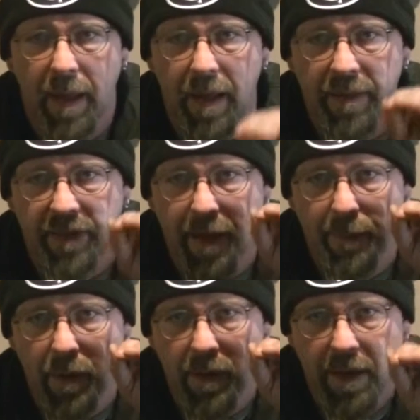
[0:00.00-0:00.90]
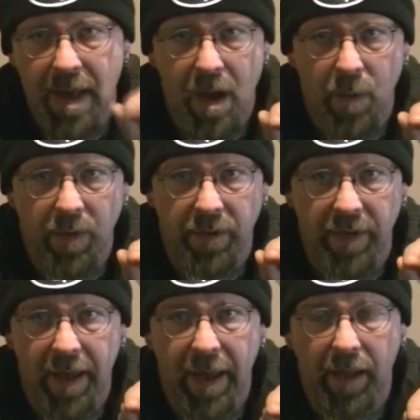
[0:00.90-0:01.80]
as I'm looking out, because
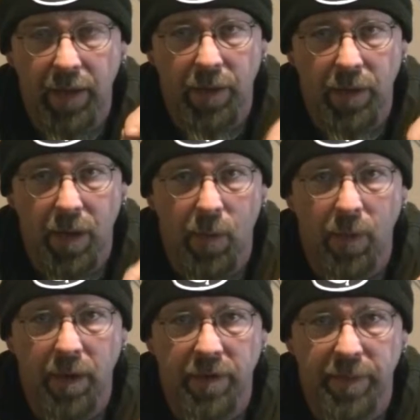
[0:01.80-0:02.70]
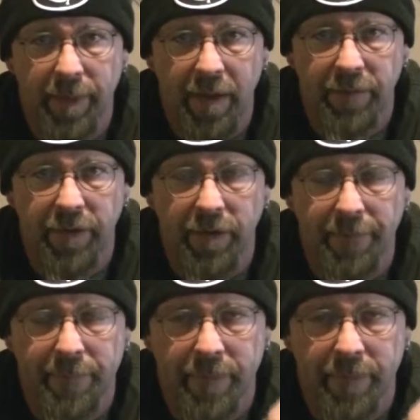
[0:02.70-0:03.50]
I hang a little lower because I'm heavier,